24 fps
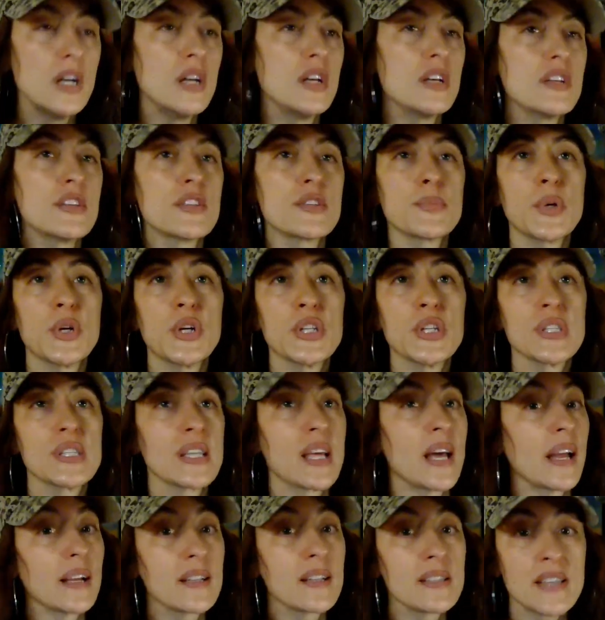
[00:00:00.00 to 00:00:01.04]
Spirit's
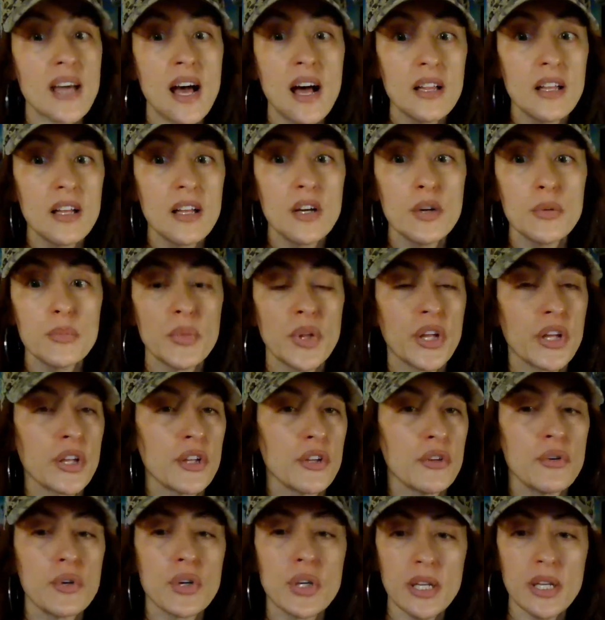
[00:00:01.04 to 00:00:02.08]
like, tell them, like,
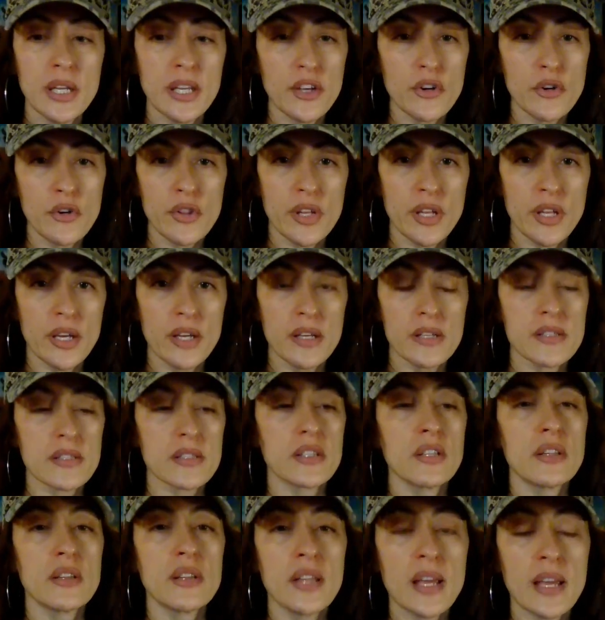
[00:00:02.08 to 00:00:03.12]
you can heal this.
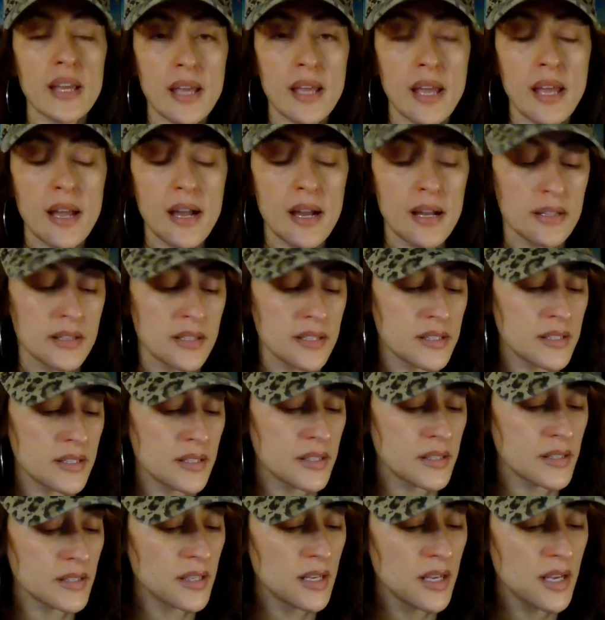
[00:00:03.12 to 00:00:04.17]
They can. This
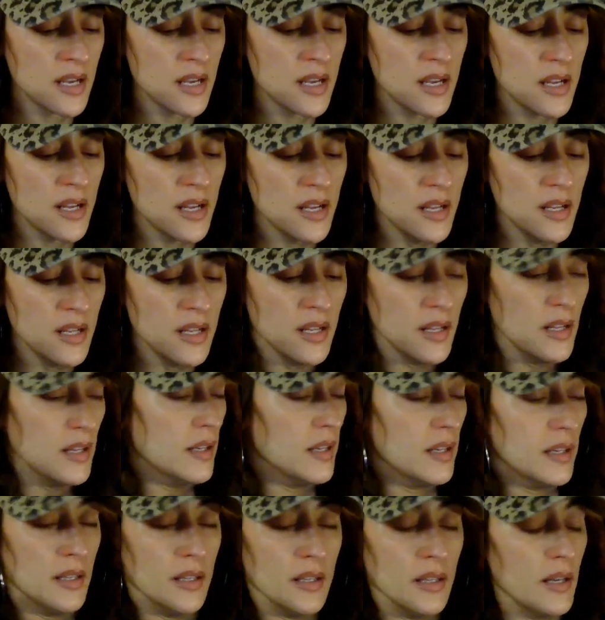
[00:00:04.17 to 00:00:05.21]
is...
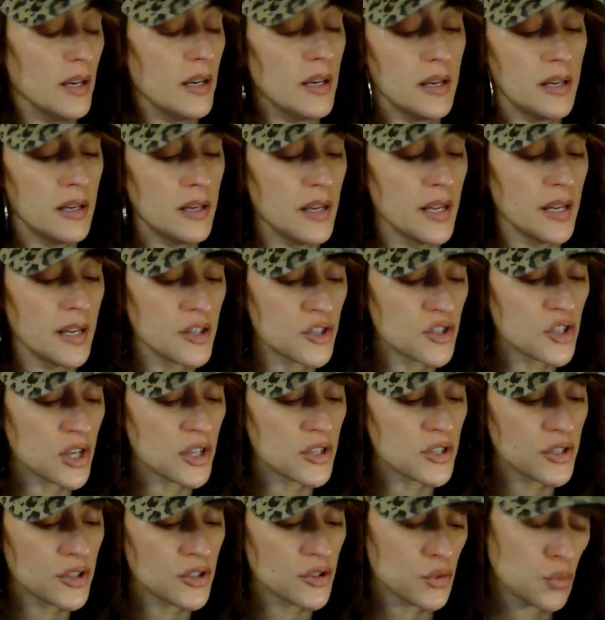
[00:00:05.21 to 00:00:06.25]
An
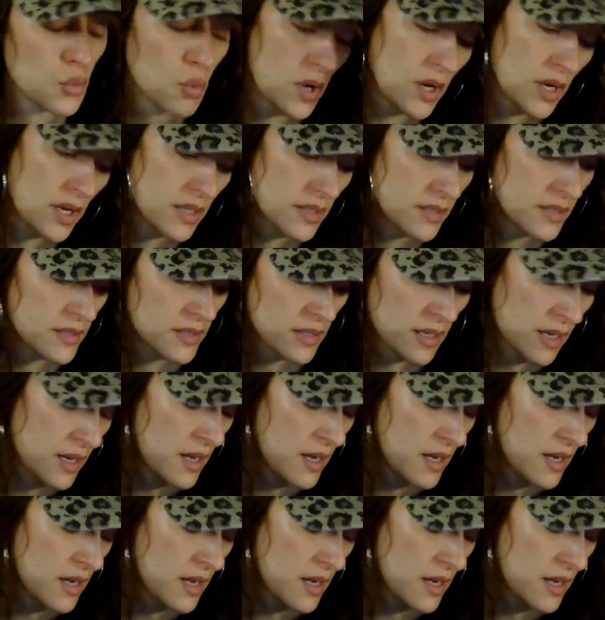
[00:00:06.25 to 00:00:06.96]
injustice was